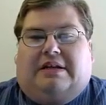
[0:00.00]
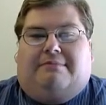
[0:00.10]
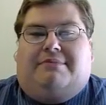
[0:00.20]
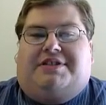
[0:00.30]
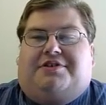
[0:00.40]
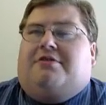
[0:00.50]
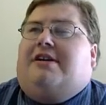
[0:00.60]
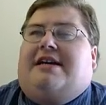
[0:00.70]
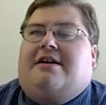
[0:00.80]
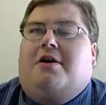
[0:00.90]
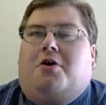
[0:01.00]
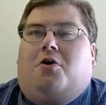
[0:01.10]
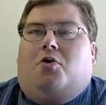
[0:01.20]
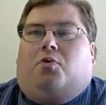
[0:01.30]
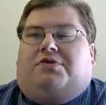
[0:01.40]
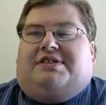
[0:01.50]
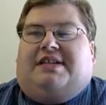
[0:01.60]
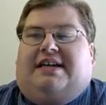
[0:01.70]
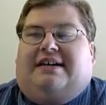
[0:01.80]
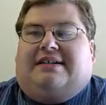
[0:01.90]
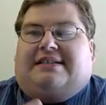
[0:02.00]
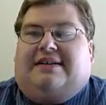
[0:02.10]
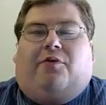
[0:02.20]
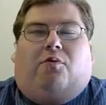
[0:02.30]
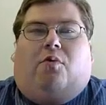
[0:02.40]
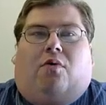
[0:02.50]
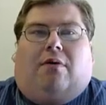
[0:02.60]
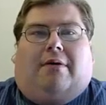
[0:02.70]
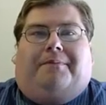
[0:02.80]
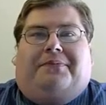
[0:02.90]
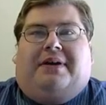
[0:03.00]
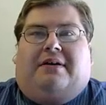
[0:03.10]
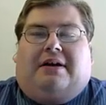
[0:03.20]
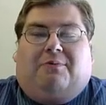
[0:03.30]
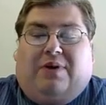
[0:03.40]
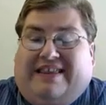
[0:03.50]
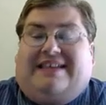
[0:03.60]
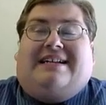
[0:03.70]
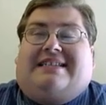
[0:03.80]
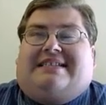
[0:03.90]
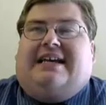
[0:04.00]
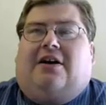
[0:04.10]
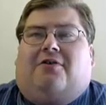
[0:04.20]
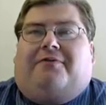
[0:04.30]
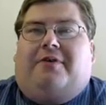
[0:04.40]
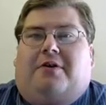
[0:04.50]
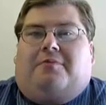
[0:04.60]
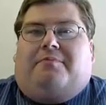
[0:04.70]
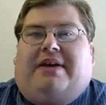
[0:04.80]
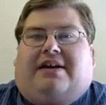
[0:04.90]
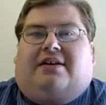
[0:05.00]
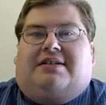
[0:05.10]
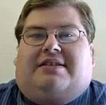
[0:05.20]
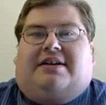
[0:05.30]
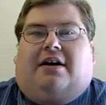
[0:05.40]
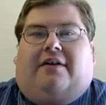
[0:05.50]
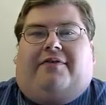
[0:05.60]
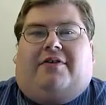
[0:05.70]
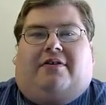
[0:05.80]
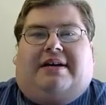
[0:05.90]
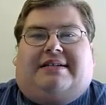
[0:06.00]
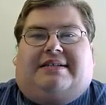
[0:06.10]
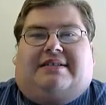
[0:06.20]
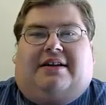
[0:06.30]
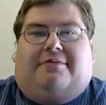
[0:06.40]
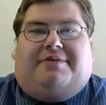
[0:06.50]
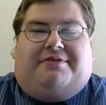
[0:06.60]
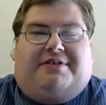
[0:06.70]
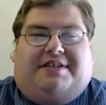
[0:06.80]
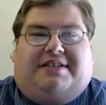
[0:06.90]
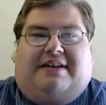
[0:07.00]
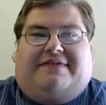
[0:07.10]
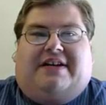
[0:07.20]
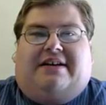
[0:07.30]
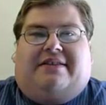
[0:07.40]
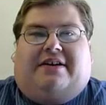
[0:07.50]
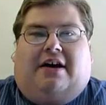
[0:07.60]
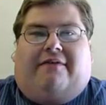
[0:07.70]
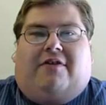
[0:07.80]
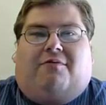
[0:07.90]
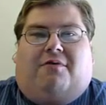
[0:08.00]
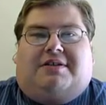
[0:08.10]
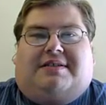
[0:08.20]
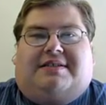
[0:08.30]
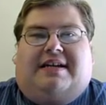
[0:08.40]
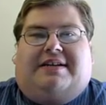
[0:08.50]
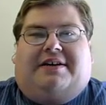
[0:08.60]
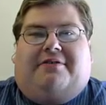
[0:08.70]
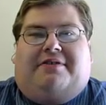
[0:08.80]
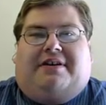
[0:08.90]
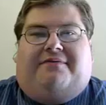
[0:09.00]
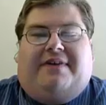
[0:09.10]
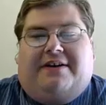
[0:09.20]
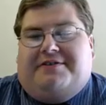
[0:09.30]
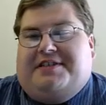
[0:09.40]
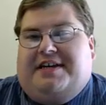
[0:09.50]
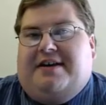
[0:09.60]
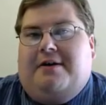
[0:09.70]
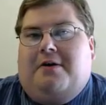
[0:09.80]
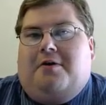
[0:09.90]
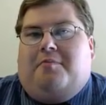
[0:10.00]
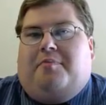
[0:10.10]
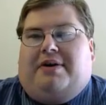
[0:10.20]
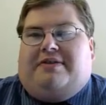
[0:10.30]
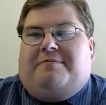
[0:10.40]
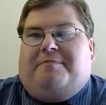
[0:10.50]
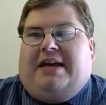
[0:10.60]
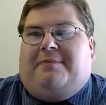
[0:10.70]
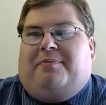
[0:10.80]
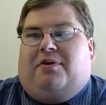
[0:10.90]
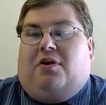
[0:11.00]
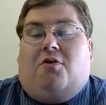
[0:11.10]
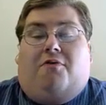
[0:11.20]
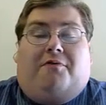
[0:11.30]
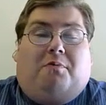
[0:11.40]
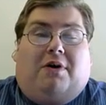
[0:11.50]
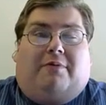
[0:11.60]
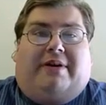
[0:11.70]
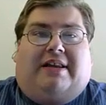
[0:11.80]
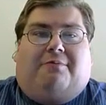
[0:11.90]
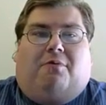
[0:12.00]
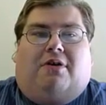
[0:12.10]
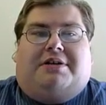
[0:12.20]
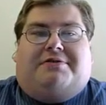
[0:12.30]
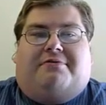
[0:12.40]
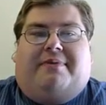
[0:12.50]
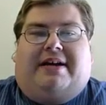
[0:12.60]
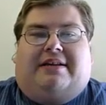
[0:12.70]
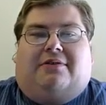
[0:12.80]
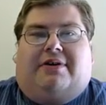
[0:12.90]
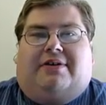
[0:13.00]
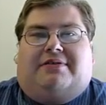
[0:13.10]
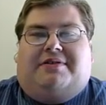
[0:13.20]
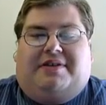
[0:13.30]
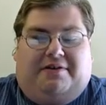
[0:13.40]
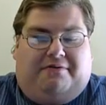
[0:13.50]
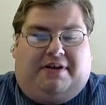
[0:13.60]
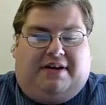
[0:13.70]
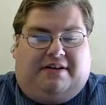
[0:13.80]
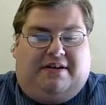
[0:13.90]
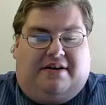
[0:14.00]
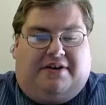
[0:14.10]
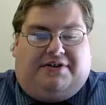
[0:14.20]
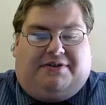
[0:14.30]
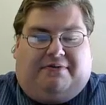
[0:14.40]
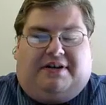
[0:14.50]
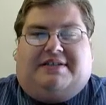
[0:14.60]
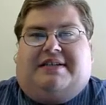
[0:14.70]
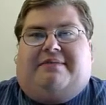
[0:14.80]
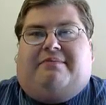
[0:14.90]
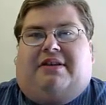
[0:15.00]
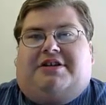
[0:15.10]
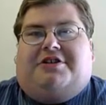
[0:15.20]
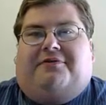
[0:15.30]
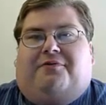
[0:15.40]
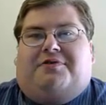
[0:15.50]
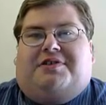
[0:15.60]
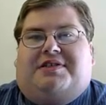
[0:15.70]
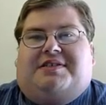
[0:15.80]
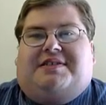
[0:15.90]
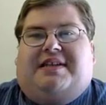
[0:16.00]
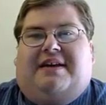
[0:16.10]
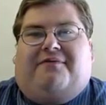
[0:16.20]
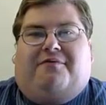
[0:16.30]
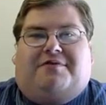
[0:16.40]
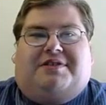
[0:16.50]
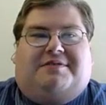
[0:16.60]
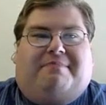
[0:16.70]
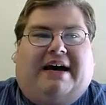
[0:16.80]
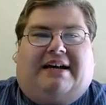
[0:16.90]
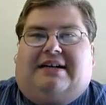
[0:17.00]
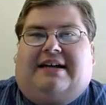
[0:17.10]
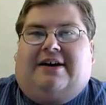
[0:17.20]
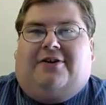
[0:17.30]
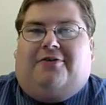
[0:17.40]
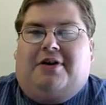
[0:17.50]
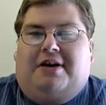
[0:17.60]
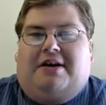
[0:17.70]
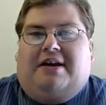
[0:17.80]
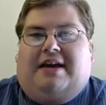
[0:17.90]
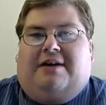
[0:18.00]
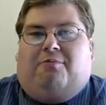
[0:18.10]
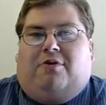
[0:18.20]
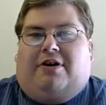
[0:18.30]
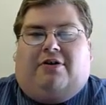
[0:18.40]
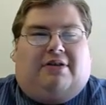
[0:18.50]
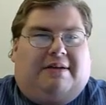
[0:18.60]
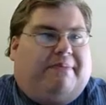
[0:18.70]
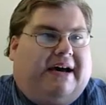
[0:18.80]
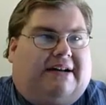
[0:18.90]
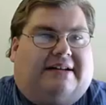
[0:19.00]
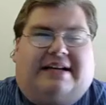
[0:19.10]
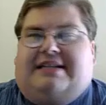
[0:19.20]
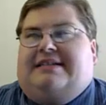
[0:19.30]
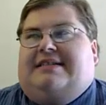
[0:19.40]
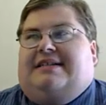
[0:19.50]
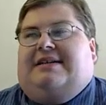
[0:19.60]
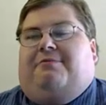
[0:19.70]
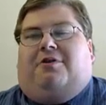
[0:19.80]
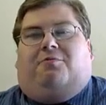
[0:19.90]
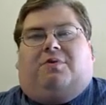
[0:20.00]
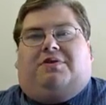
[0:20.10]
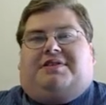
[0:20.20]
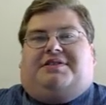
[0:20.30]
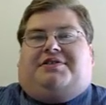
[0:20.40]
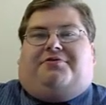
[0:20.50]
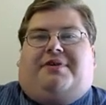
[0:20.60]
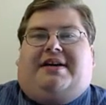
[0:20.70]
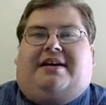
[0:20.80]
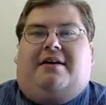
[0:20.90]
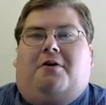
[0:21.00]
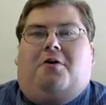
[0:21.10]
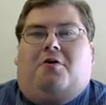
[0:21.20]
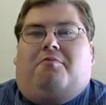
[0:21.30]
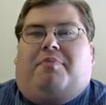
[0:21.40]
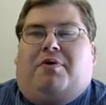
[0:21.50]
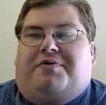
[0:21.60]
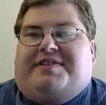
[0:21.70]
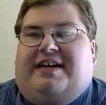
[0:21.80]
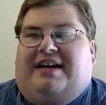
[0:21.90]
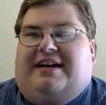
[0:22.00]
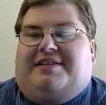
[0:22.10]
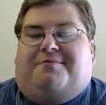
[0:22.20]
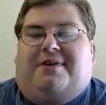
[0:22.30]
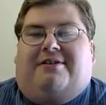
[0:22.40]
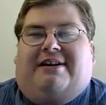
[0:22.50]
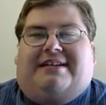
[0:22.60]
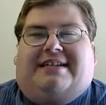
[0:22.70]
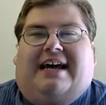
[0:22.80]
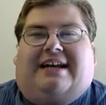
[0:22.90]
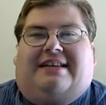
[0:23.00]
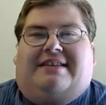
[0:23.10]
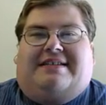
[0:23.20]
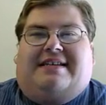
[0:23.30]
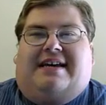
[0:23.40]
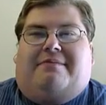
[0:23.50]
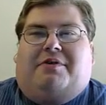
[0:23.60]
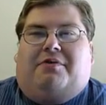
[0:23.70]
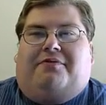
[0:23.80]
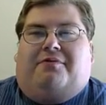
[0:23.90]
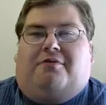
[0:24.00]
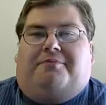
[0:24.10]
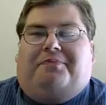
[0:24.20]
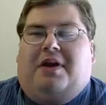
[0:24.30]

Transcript: Missouri will see a civil war within itself because the governor is Missouri's a slave state. The governor wants the state to go to the Confederacy, but the people overwhelmingly want to remain loyal to the Union. So we're going to see militia forces and state forces battle it out. In one early battle in 1861, Wilson's Creek, both sides wear exactly the same uniform.